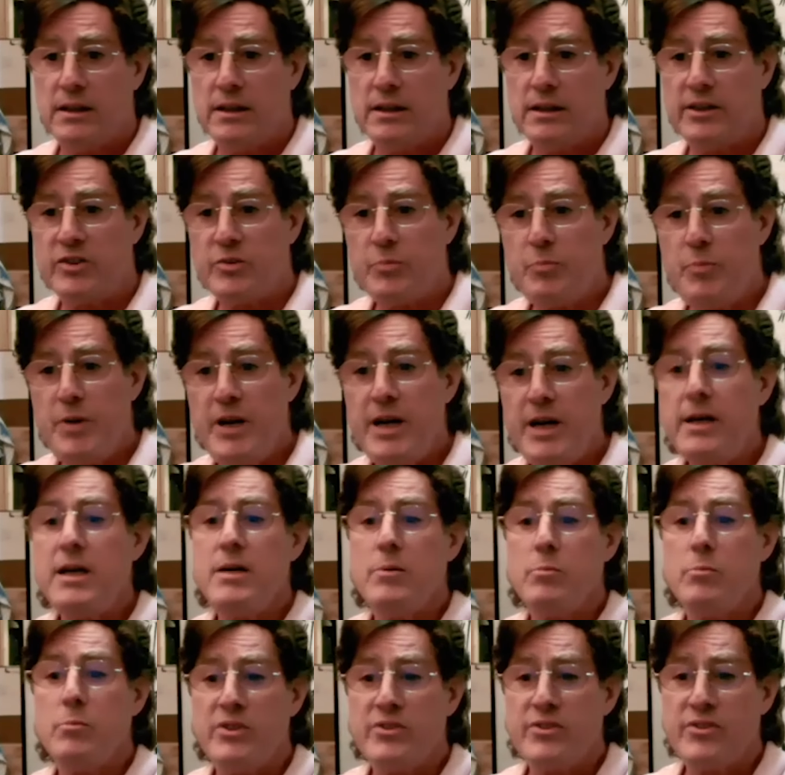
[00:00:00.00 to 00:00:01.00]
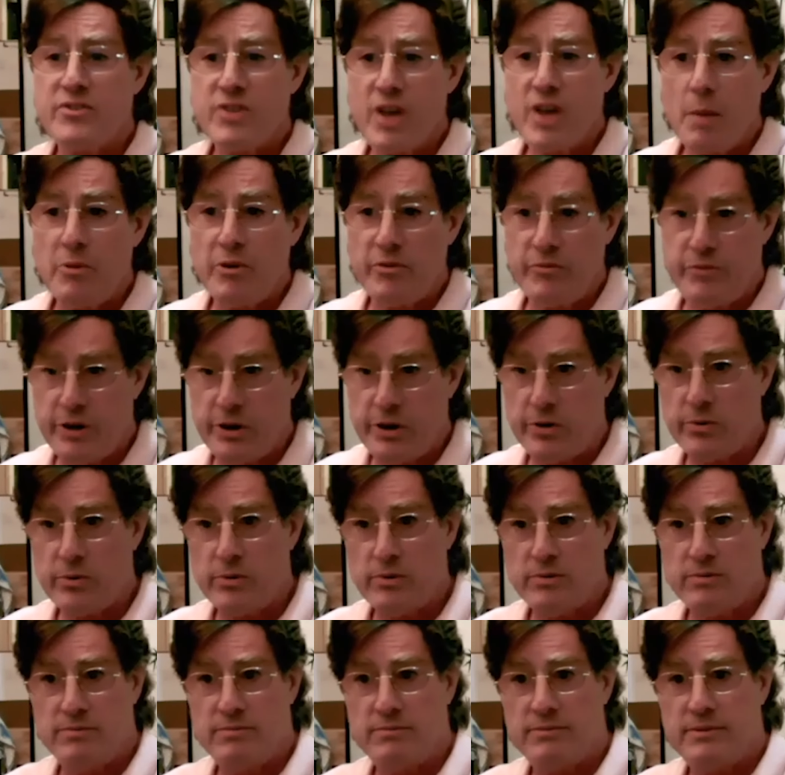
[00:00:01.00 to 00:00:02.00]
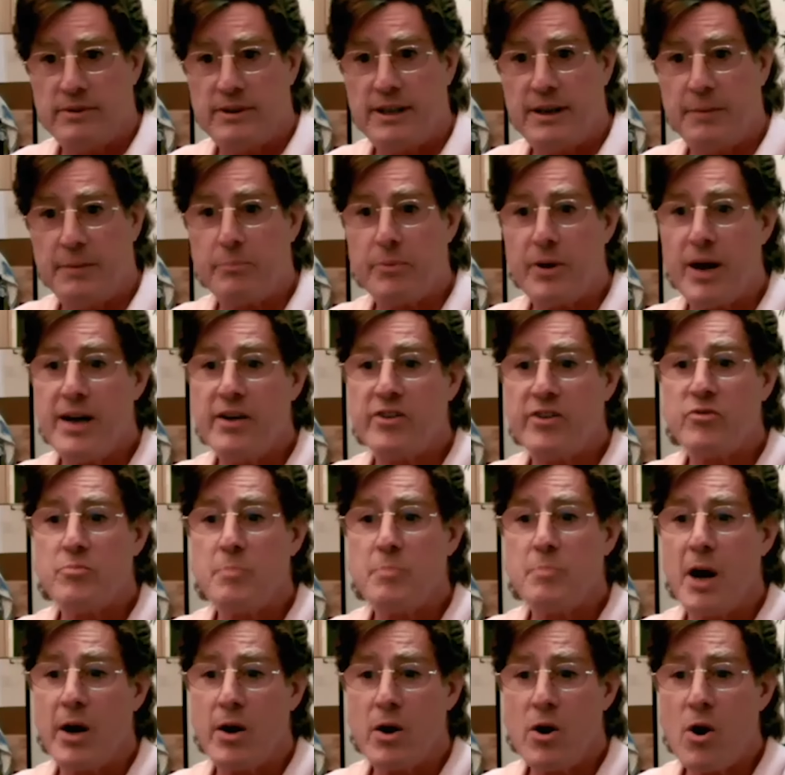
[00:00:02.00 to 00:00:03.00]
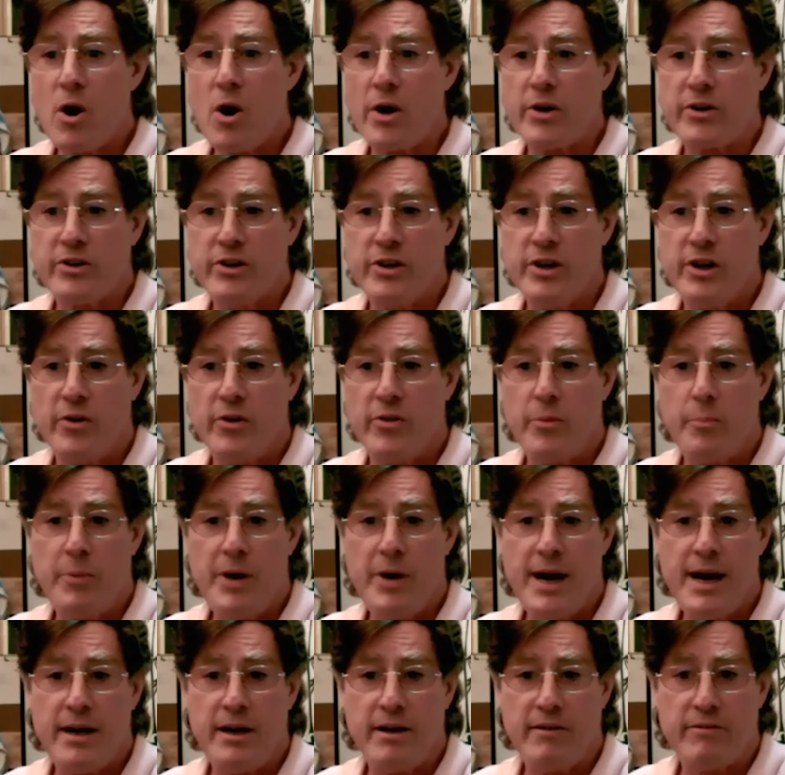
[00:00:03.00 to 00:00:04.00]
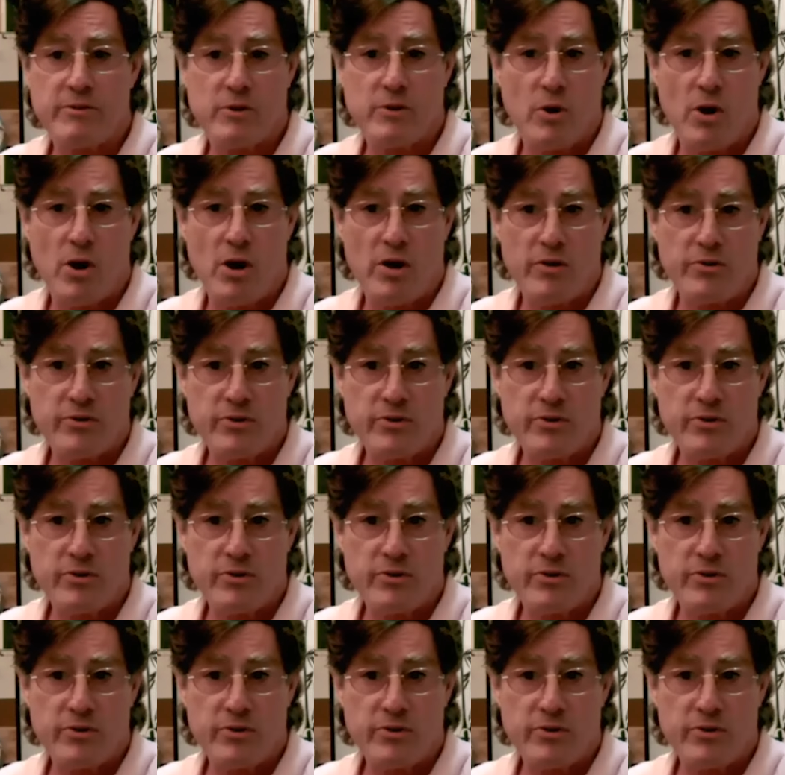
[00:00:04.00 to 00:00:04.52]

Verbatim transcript: In speaking with some of you, it breaks my heart to know the pain I've caused